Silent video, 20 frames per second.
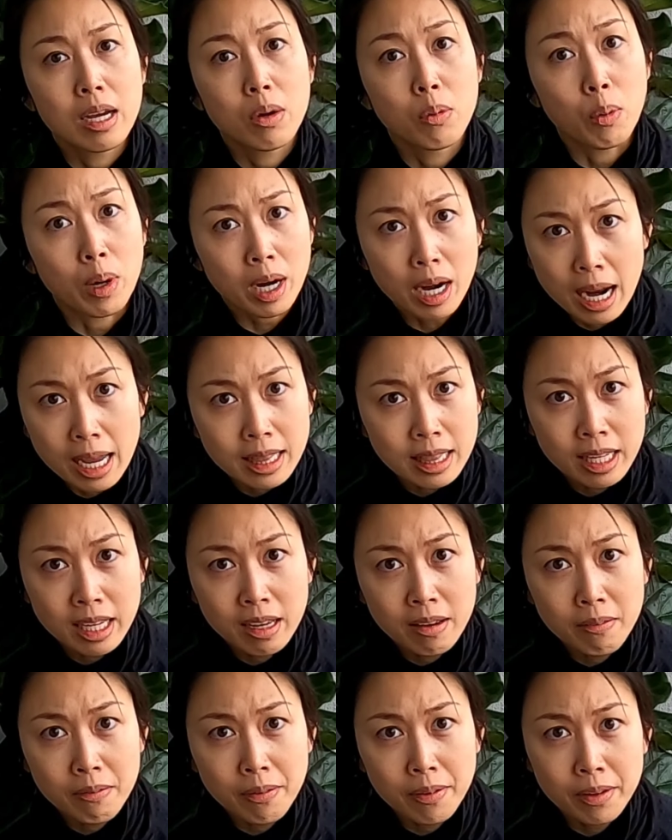Where I
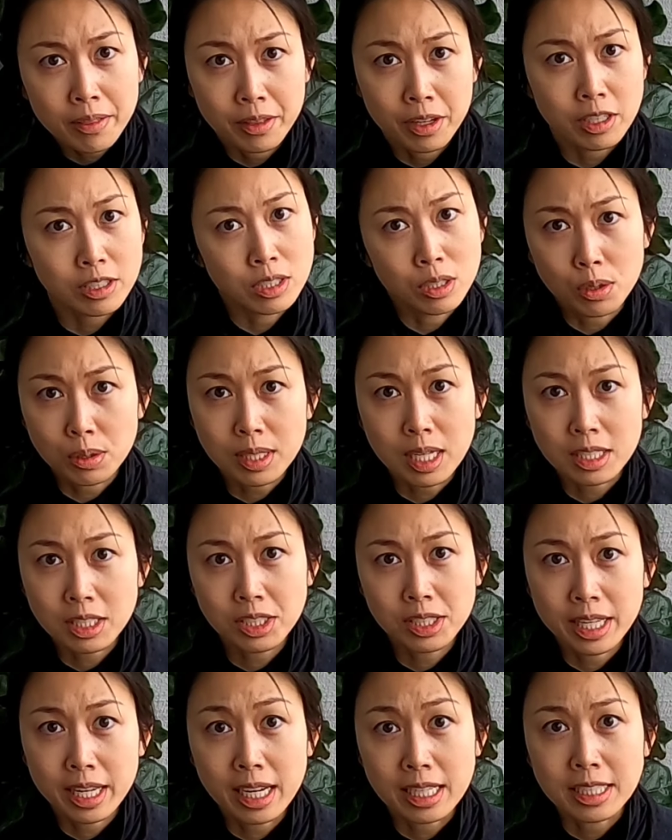live, there's no such
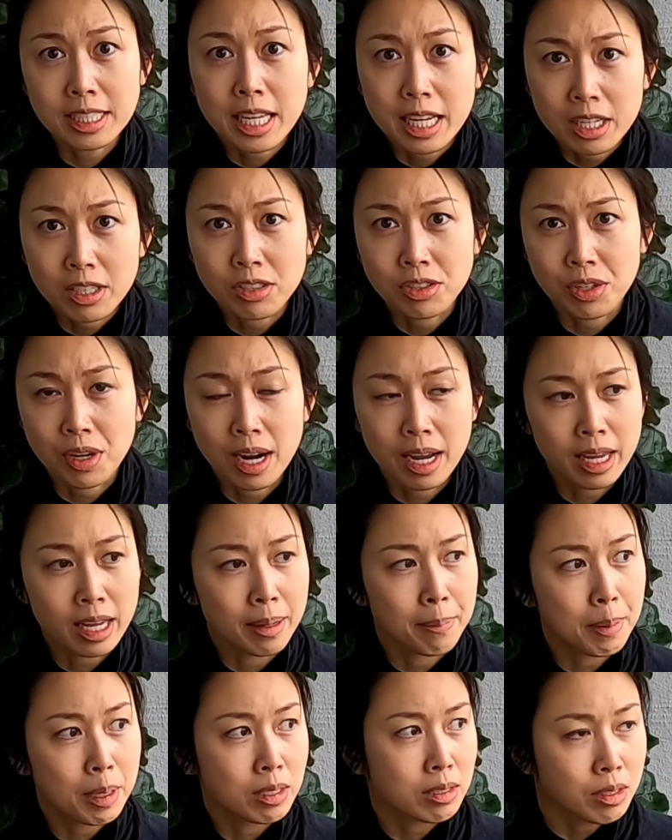thing as air
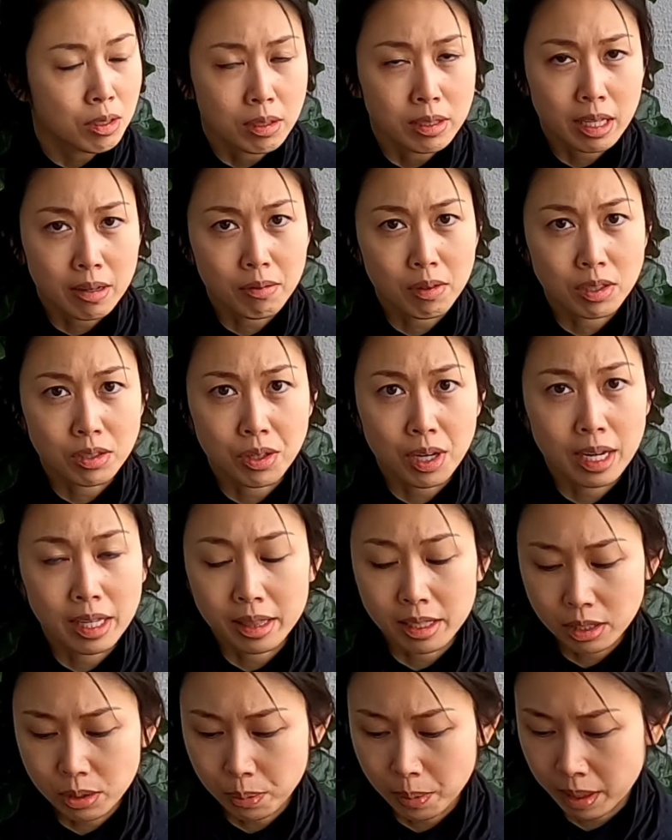drying because it'll never dry
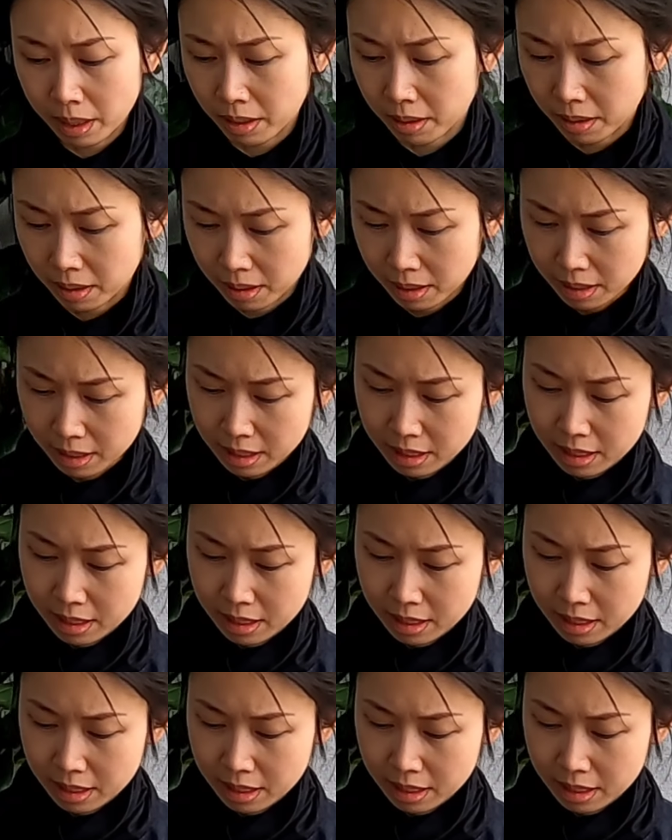in this weather.